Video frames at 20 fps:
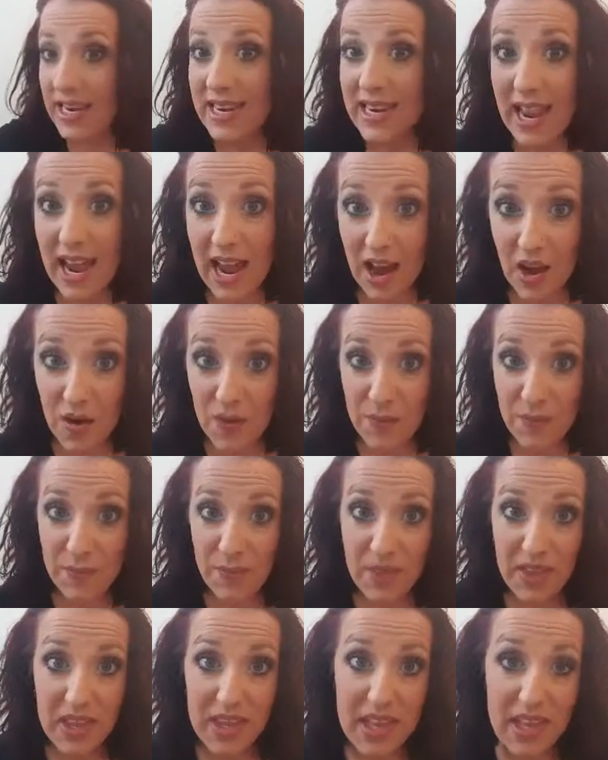Now,
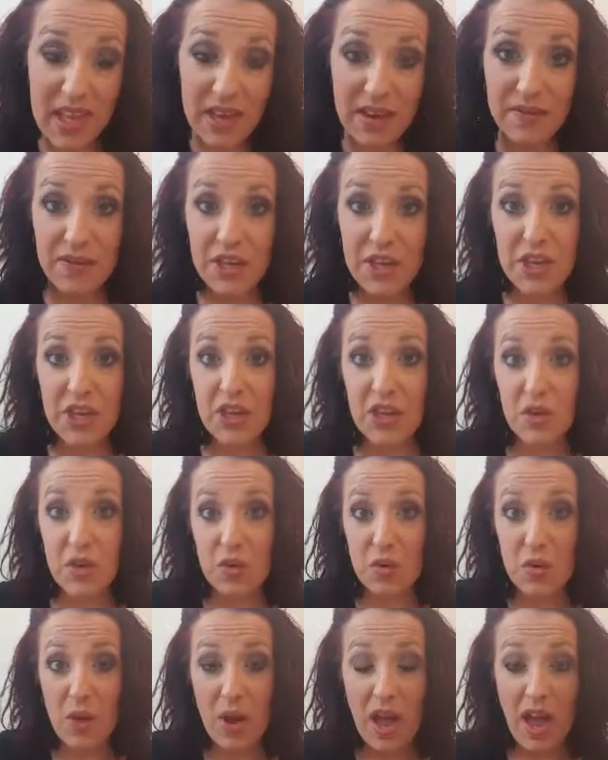if
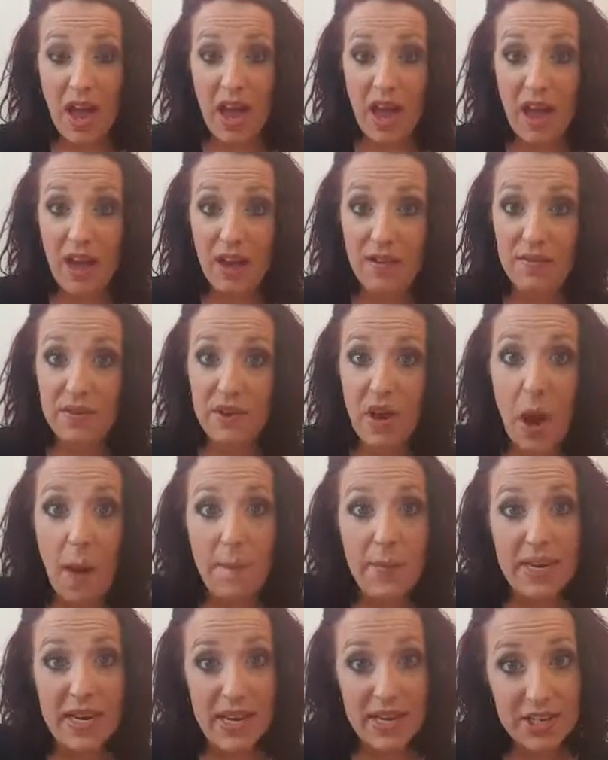you have
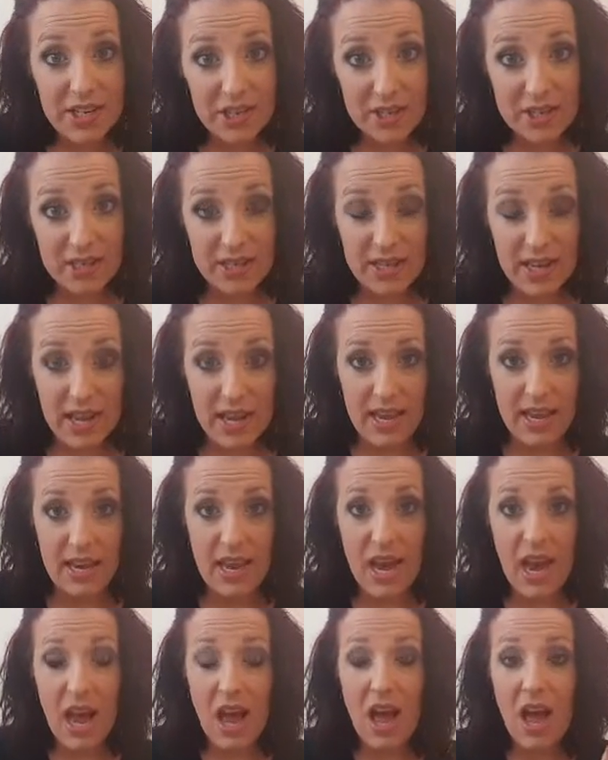combination
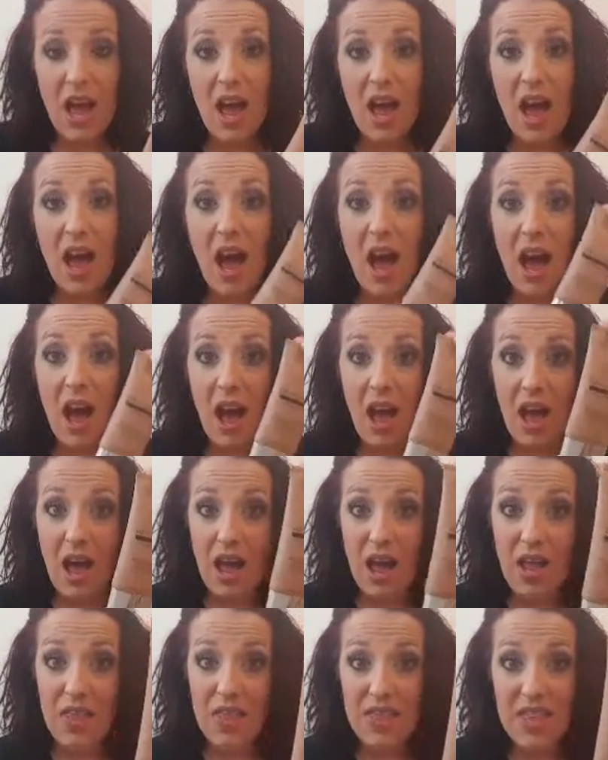skin,
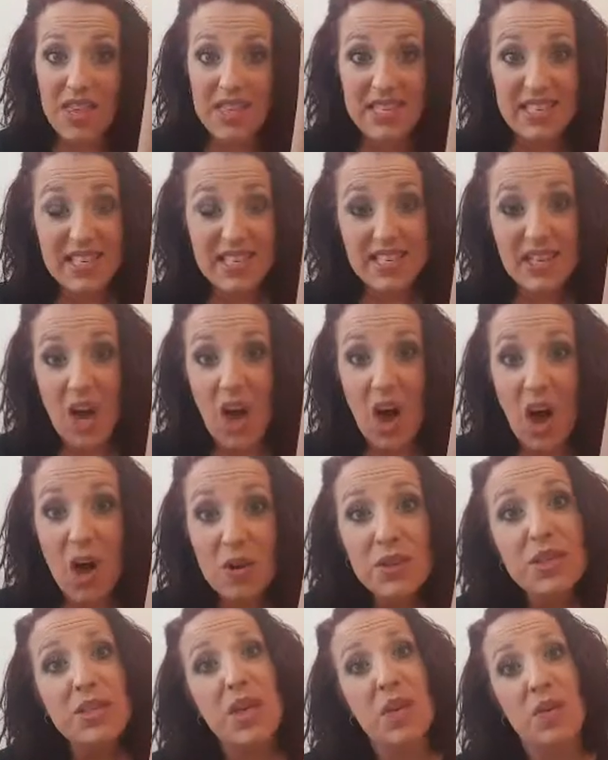this is
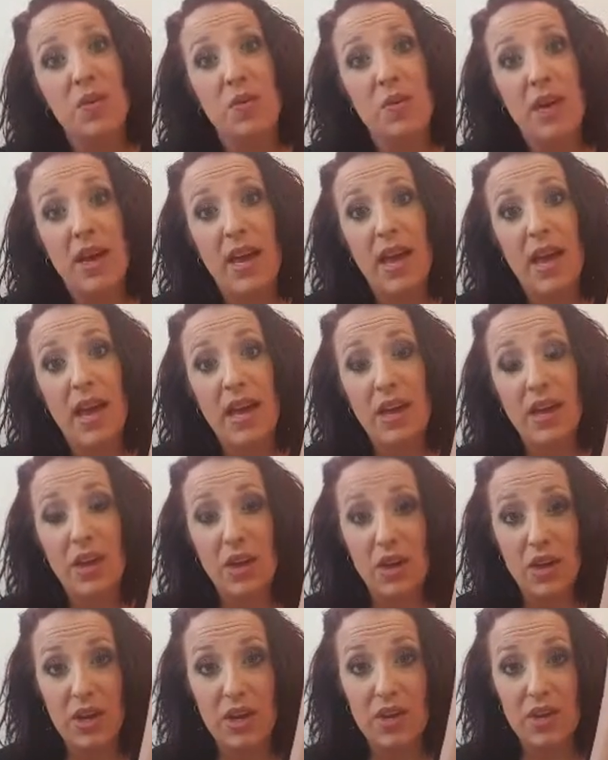also a
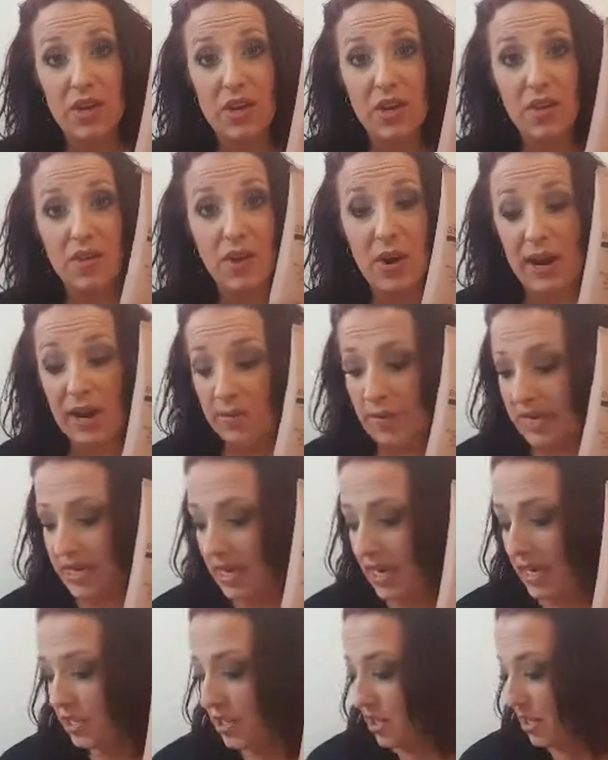good
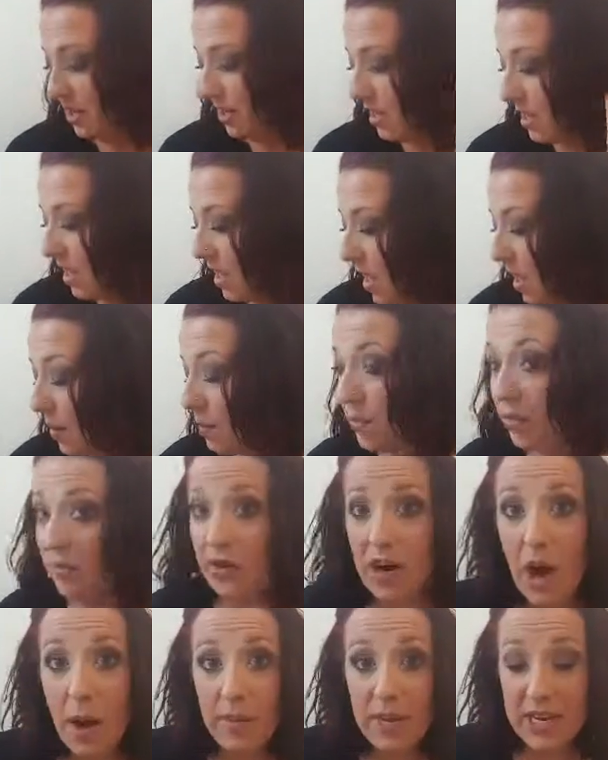recommendation. But
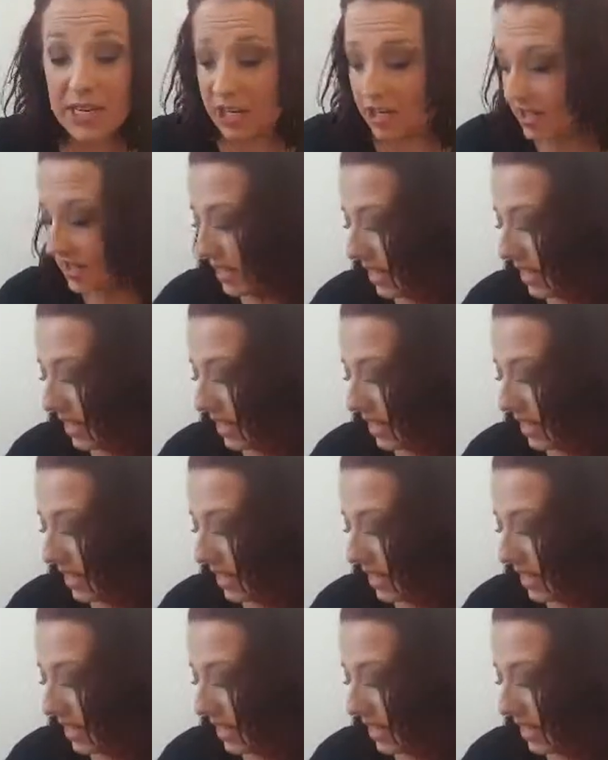for combination